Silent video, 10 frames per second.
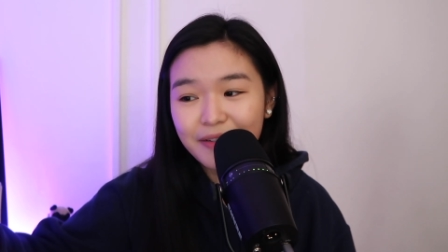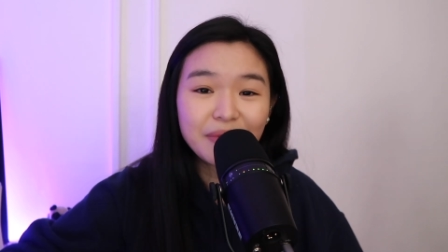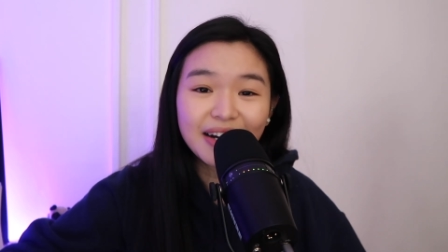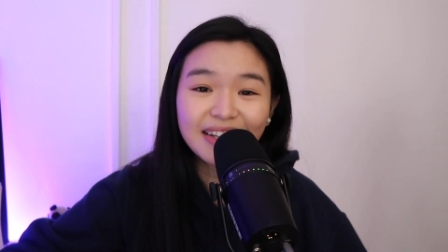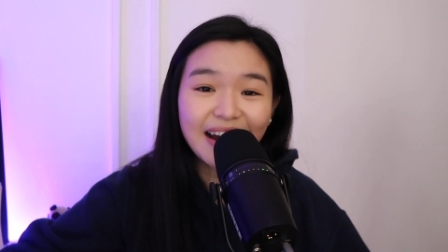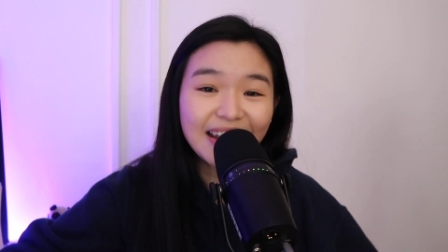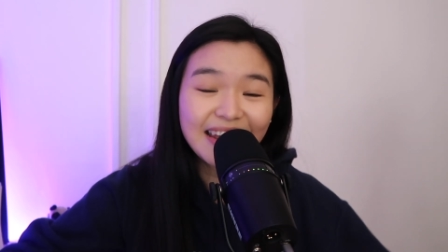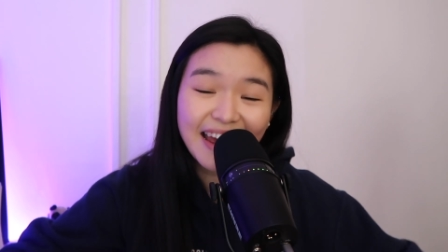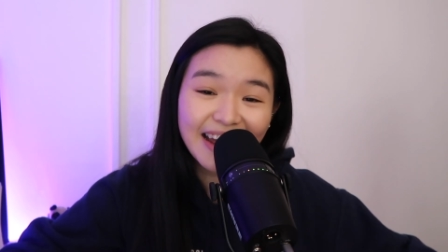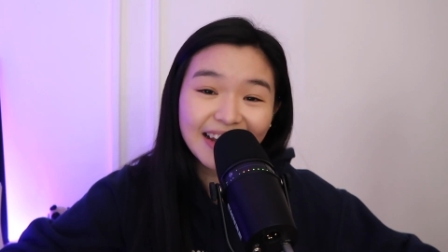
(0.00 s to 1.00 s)
But
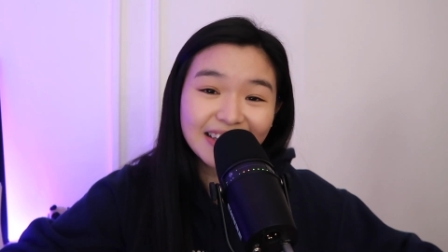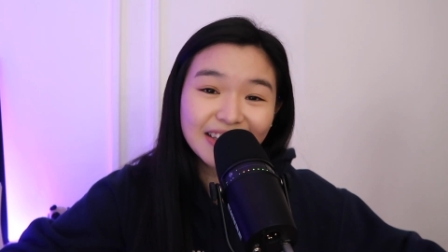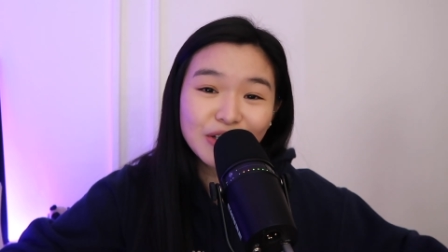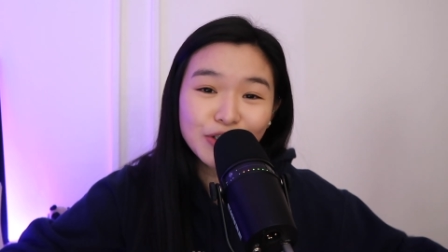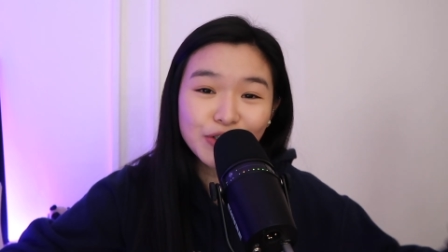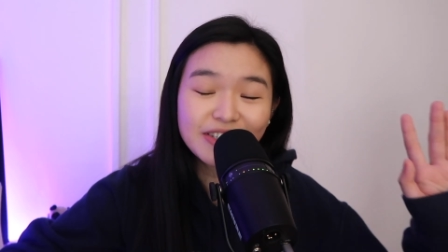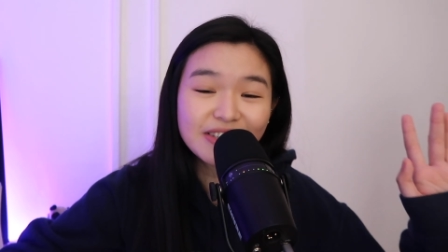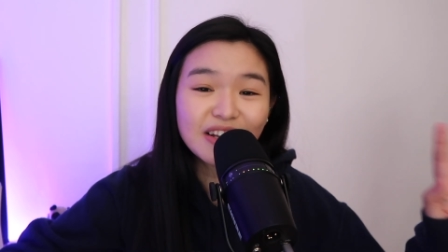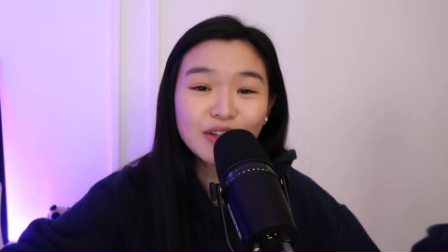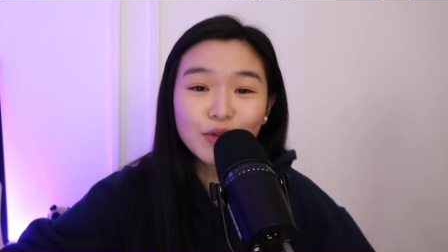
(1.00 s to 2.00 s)
again, you should
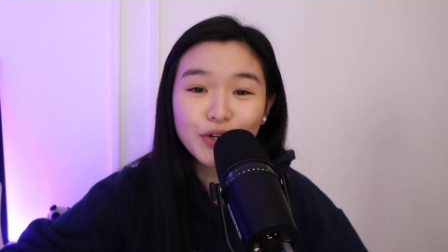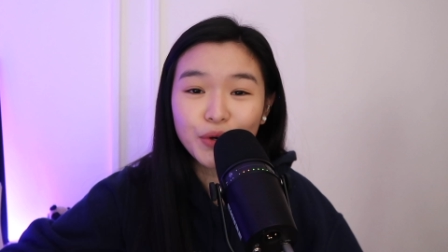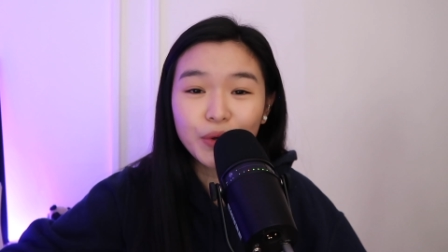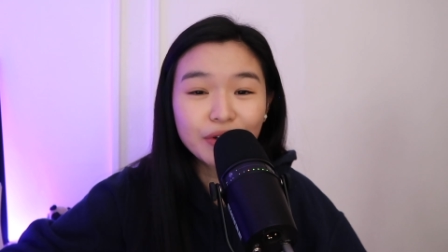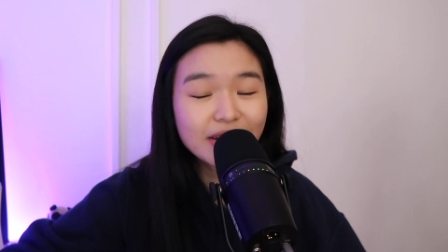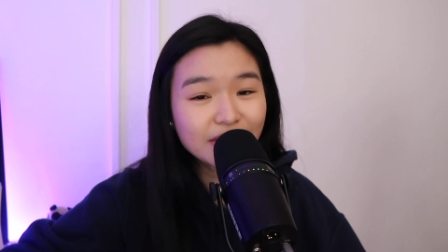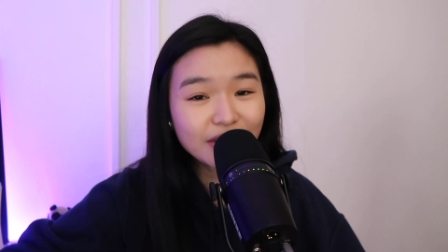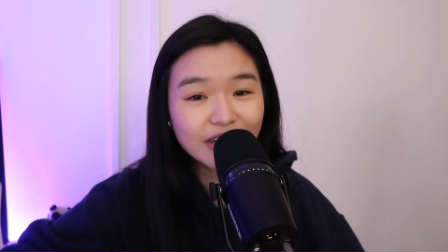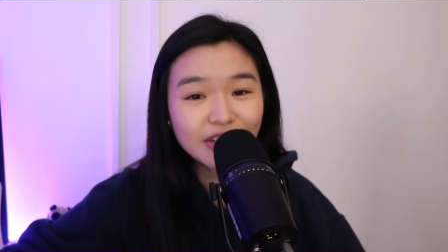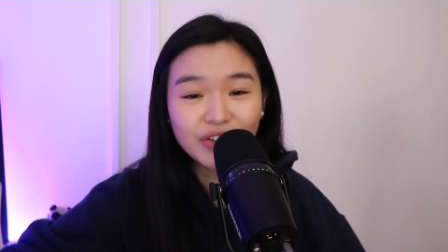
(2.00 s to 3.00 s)
still do your own
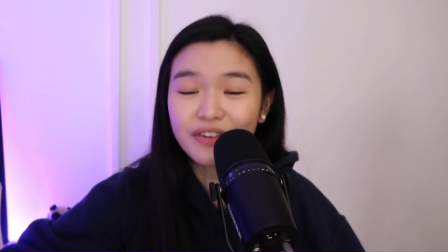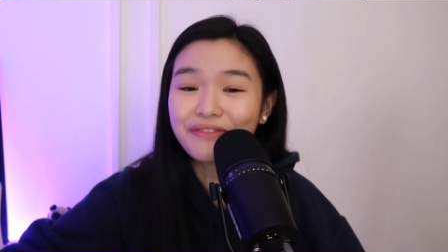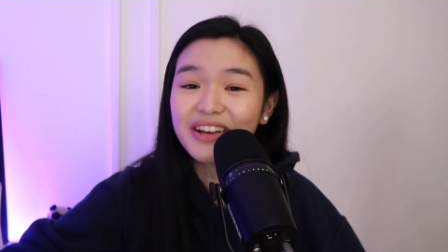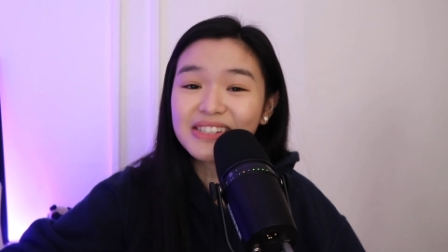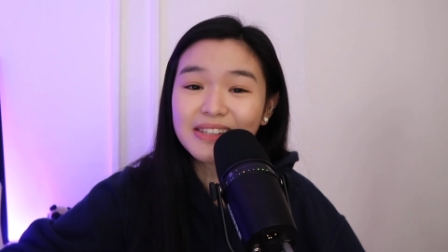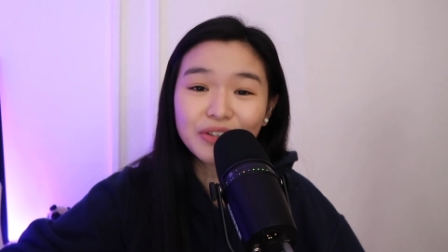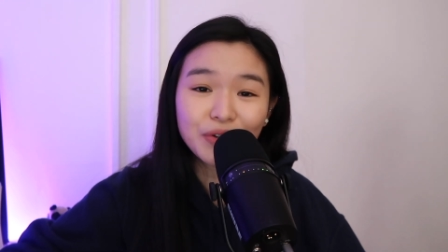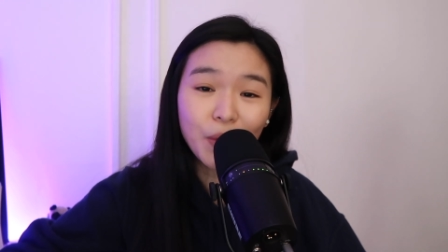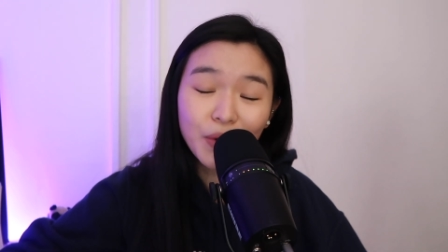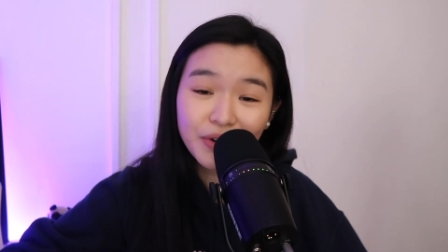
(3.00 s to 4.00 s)
research, invest at
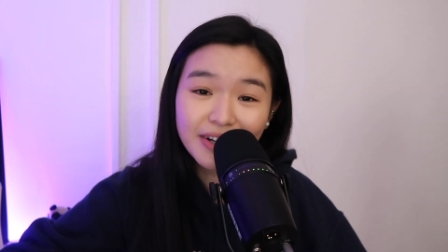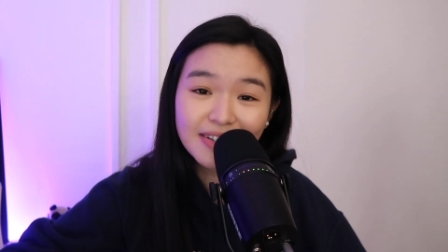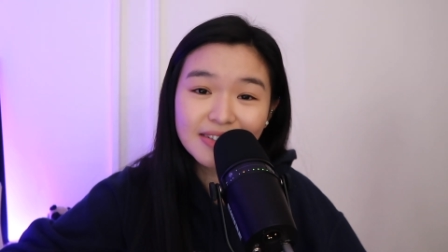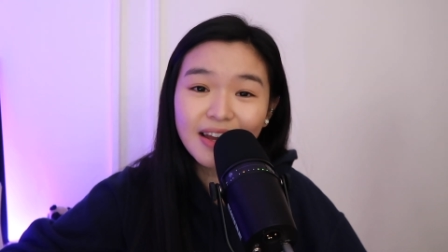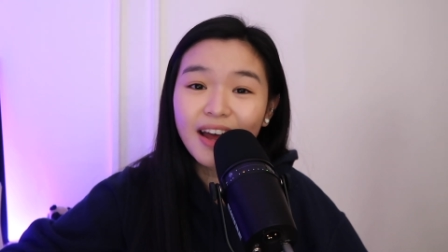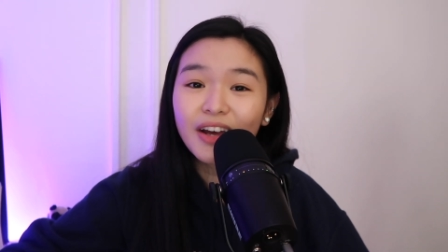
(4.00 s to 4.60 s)
your own risk.